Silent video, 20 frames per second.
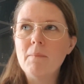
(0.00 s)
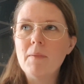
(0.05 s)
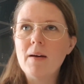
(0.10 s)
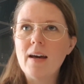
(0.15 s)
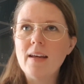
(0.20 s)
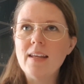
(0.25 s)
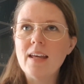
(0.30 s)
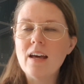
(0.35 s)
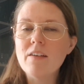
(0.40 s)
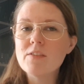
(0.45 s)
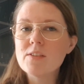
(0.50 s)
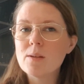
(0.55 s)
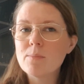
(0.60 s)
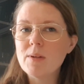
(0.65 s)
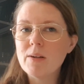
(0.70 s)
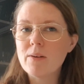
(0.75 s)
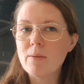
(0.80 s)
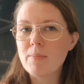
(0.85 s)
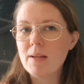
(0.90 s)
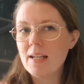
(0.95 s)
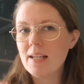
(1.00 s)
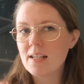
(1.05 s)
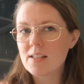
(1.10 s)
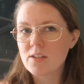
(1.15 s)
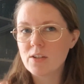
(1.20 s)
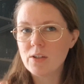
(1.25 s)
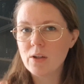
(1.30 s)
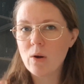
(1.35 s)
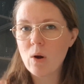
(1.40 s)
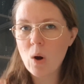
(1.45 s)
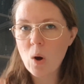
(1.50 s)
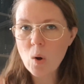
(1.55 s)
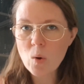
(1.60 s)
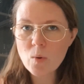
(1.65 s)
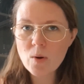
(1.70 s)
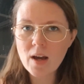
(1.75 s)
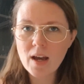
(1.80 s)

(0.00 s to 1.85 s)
I have some mirabilias on the go.